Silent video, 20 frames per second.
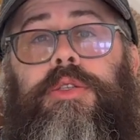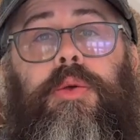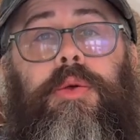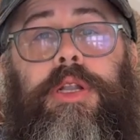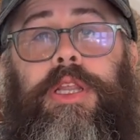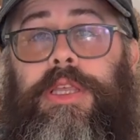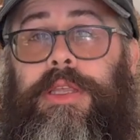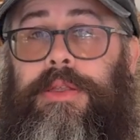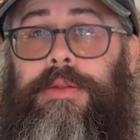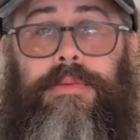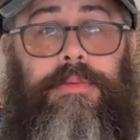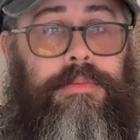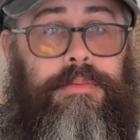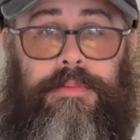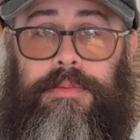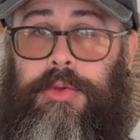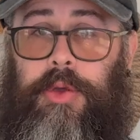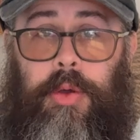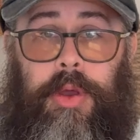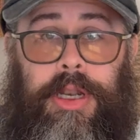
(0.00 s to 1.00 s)
no
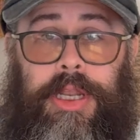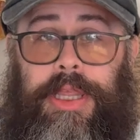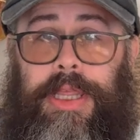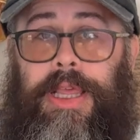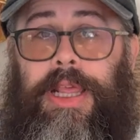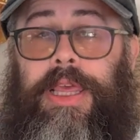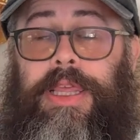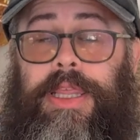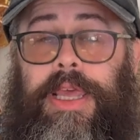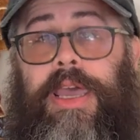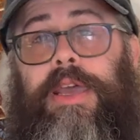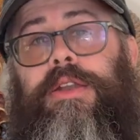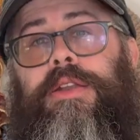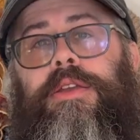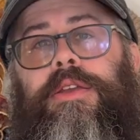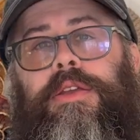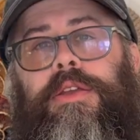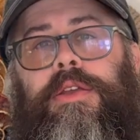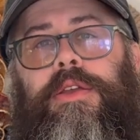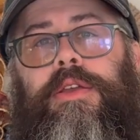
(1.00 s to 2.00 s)
anything like that.
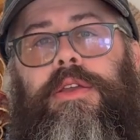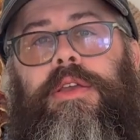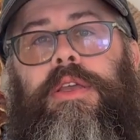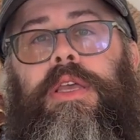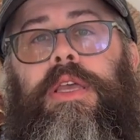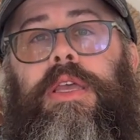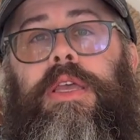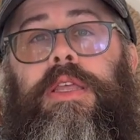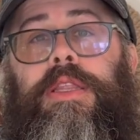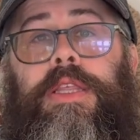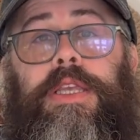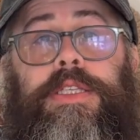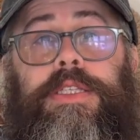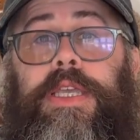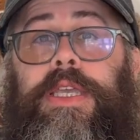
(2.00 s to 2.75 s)
This,